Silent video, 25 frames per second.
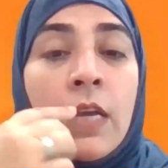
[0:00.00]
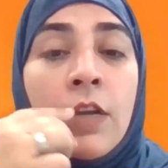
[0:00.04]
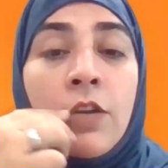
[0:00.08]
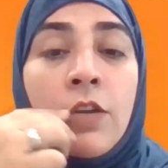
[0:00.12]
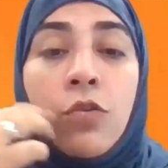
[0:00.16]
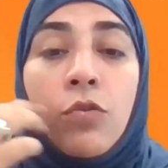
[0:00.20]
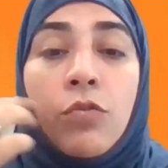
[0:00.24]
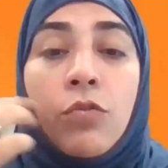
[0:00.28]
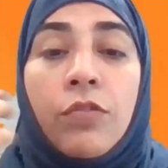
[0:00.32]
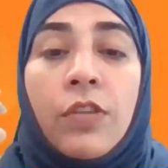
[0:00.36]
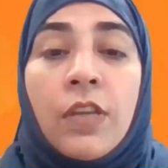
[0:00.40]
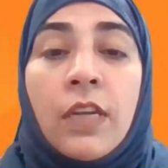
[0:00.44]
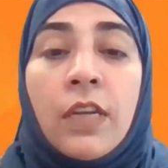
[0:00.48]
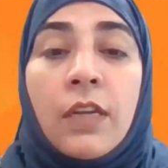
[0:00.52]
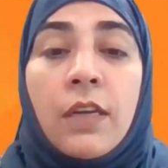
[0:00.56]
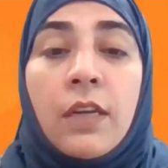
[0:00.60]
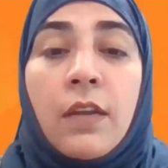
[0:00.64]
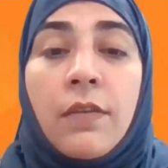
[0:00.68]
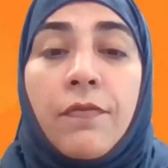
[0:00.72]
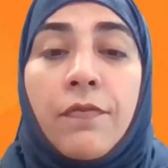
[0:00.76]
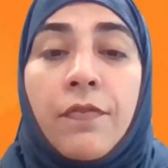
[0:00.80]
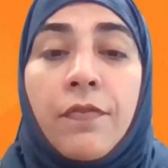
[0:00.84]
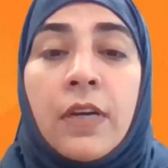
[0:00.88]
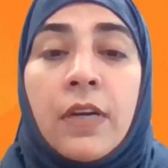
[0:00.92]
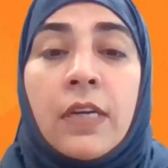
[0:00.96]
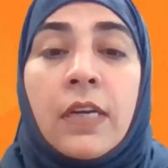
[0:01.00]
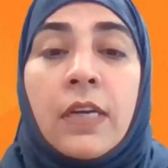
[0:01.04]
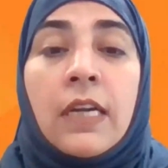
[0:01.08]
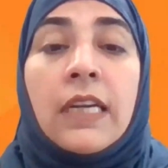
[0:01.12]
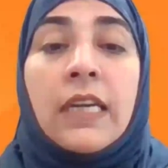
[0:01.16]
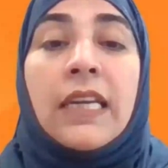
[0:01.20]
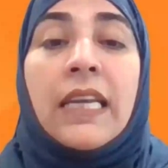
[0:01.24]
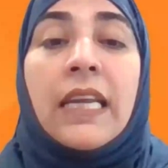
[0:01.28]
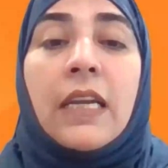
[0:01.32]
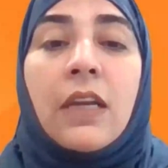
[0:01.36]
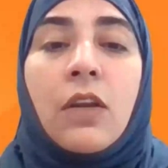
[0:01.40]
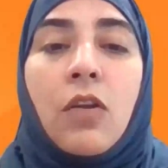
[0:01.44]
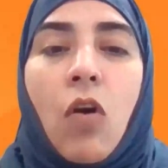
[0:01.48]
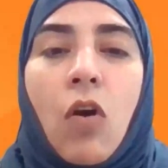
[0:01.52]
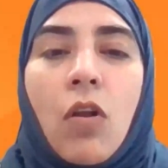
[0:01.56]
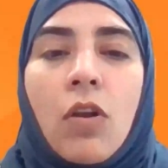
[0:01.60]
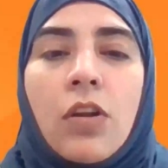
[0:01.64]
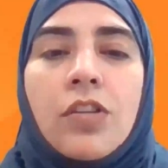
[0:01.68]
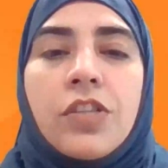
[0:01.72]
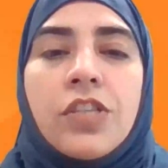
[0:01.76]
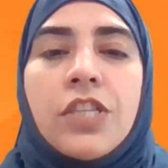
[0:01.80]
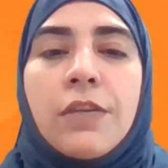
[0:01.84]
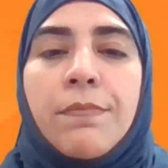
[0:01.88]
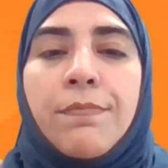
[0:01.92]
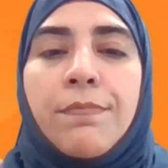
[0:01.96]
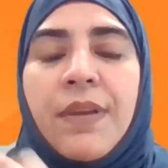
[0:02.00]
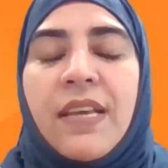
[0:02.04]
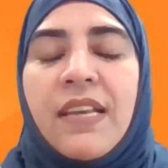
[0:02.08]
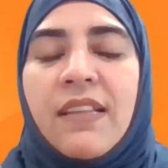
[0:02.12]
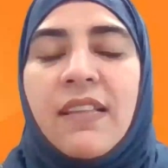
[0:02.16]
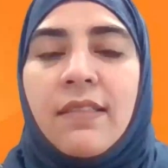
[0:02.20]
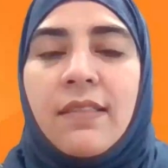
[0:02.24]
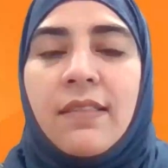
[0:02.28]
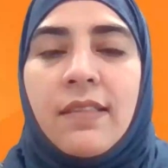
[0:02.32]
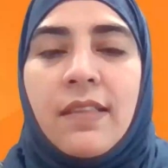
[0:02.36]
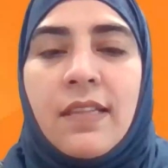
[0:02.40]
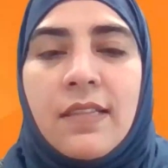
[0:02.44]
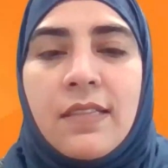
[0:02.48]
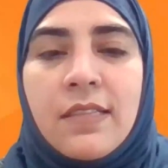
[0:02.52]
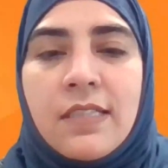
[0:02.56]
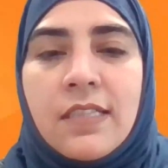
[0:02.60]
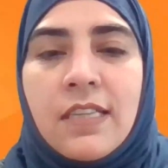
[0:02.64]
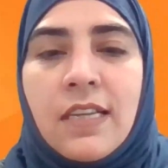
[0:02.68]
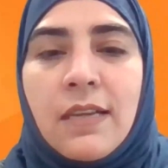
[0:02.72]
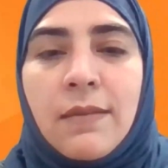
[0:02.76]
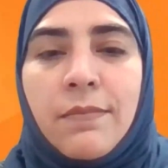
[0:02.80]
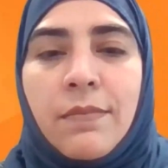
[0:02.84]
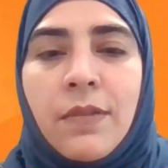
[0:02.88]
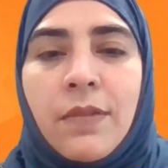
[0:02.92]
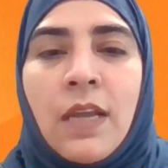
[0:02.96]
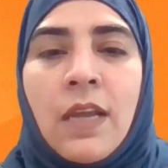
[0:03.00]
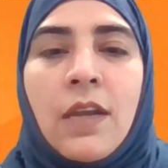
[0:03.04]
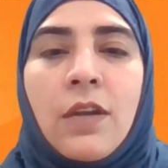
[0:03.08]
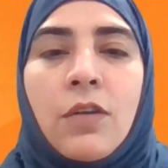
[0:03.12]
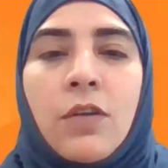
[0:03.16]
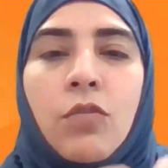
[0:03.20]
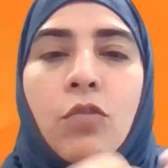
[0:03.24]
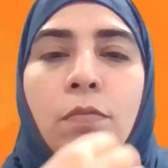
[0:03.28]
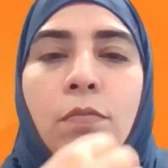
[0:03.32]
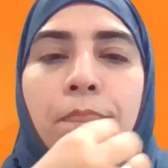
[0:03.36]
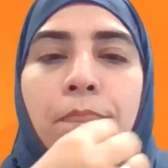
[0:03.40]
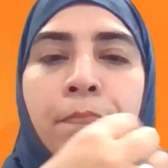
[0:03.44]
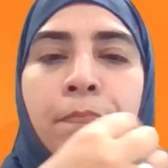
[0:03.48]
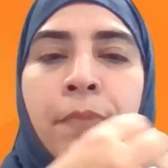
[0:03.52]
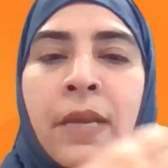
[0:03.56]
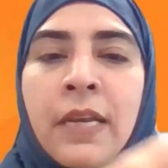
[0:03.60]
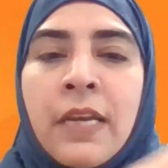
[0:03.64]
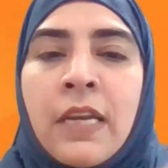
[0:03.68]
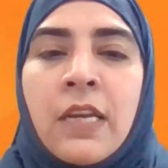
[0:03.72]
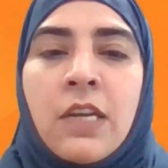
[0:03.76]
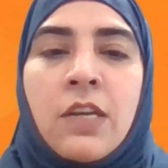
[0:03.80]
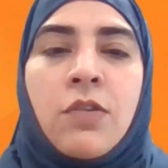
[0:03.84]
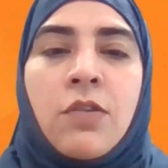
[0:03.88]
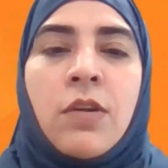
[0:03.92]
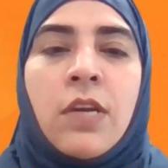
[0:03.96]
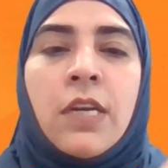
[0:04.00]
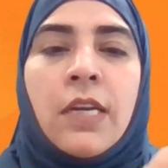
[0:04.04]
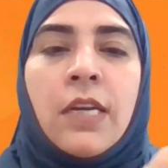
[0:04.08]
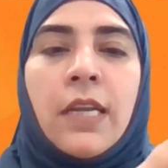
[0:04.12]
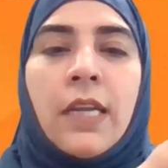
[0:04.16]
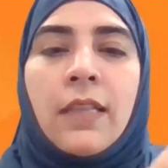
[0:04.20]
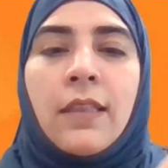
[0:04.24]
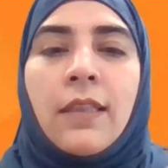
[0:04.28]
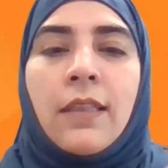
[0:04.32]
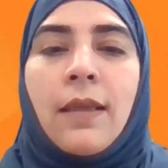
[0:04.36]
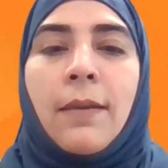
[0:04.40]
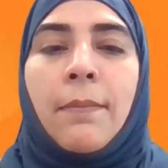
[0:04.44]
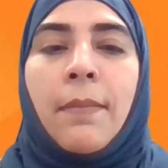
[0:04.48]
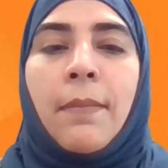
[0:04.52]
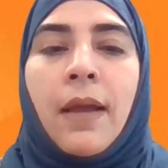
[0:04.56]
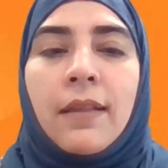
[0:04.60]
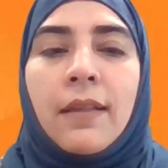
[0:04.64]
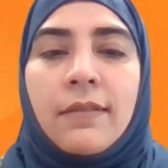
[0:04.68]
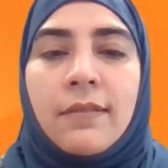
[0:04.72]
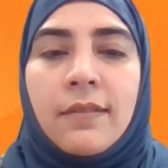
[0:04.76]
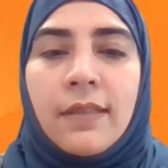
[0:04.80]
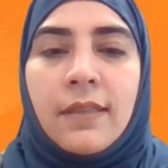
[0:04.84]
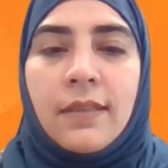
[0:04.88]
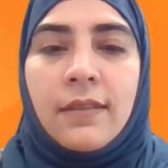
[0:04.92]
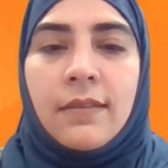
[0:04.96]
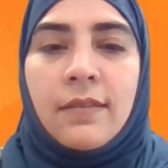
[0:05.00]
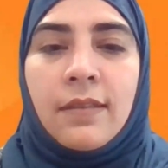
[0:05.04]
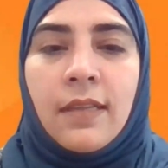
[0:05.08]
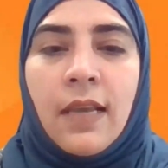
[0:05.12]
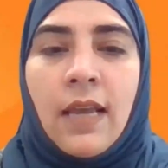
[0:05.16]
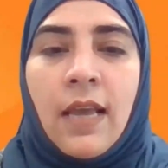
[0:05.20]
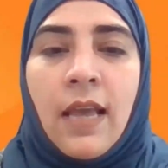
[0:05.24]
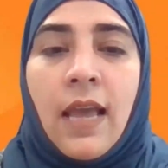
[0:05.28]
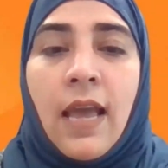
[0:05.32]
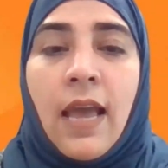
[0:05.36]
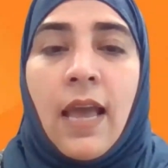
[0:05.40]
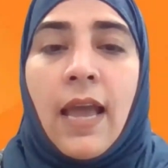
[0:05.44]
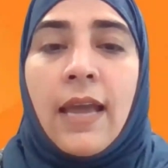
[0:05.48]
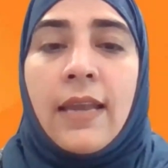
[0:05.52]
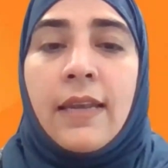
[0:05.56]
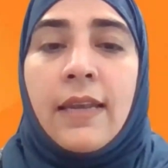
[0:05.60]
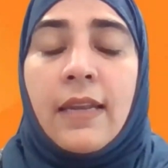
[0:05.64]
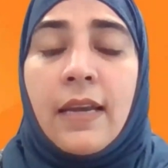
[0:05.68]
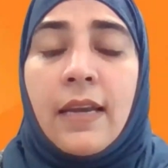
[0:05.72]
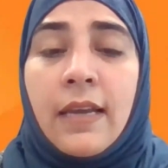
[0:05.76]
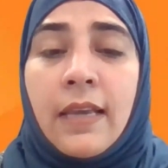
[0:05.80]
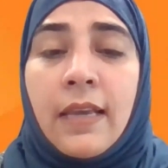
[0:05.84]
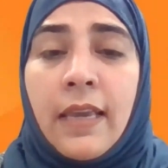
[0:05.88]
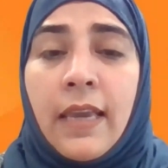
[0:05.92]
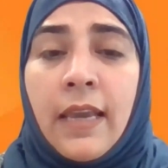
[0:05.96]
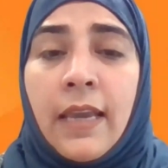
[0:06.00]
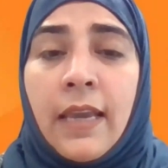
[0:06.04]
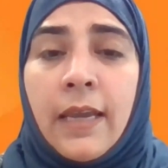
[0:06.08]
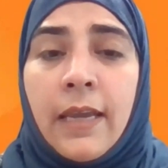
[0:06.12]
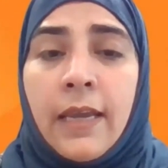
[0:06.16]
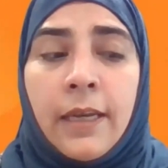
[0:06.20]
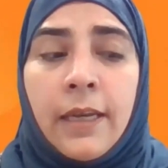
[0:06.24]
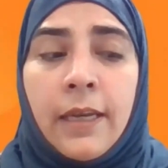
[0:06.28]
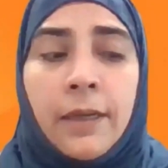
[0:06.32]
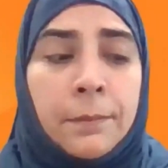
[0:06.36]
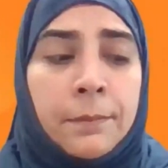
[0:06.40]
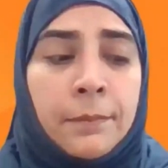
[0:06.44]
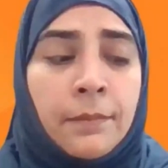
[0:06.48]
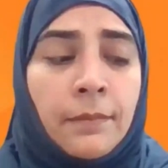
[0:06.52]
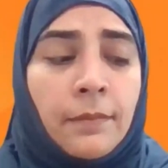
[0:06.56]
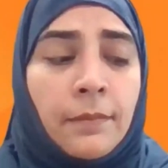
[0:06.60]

using different technology based system to penetrate in the masses. And again,